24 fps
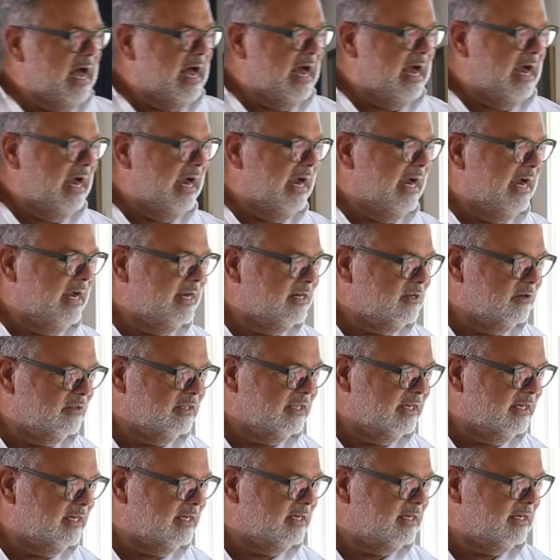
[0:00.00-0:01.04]
I don't
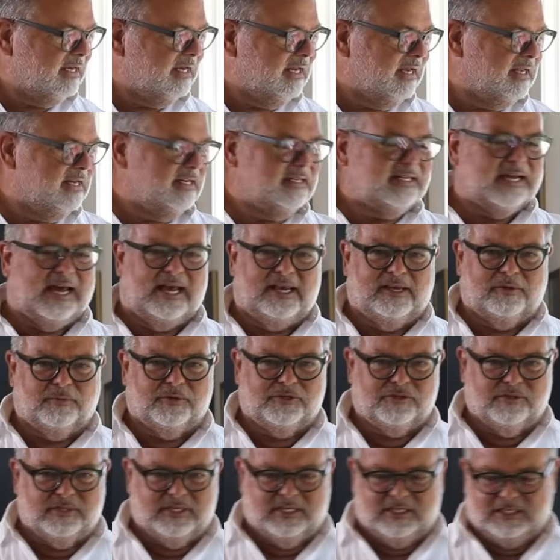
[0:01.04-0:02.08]
think an Italian would
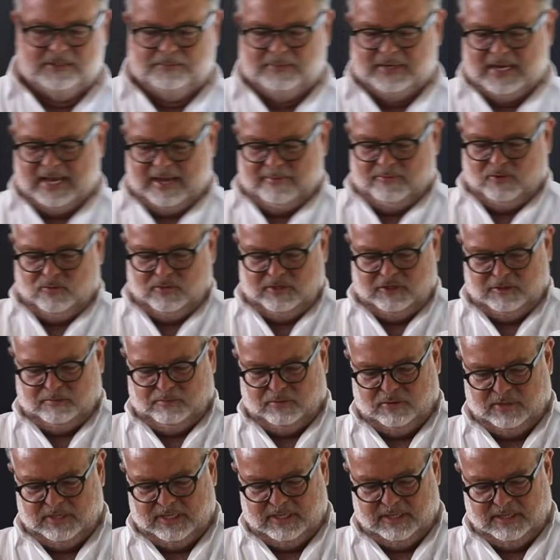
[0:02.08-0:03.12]
do this, but I'm going to
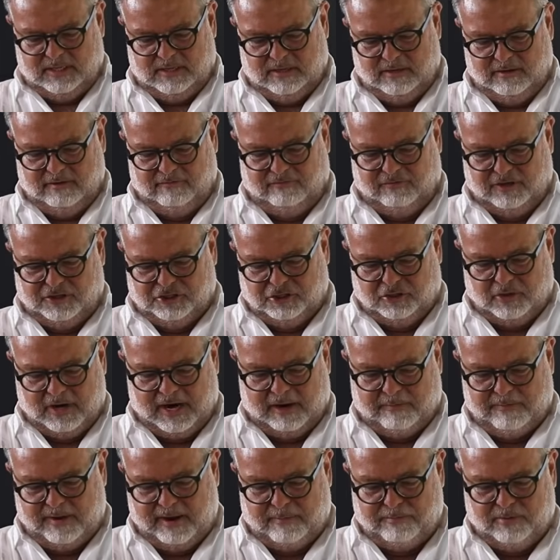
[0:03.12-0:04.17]
put fresh
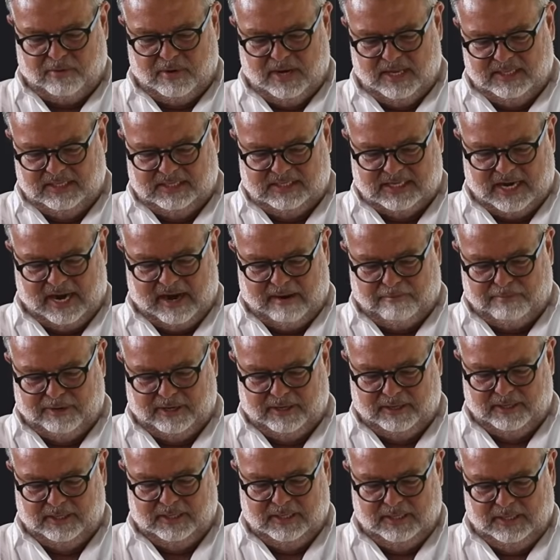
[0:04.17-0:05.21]
cracked pepper on the
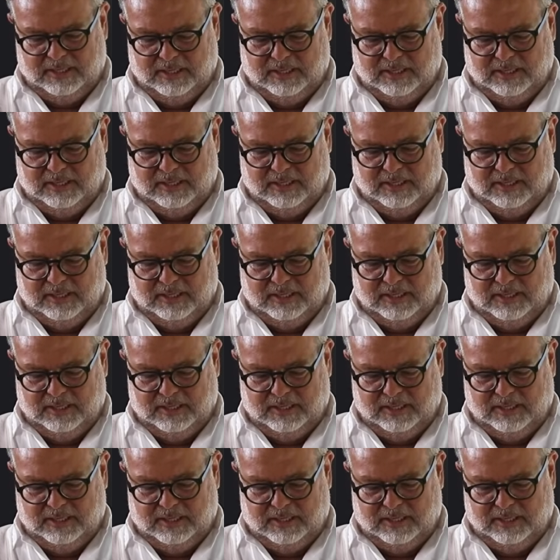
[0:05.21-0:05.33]
top.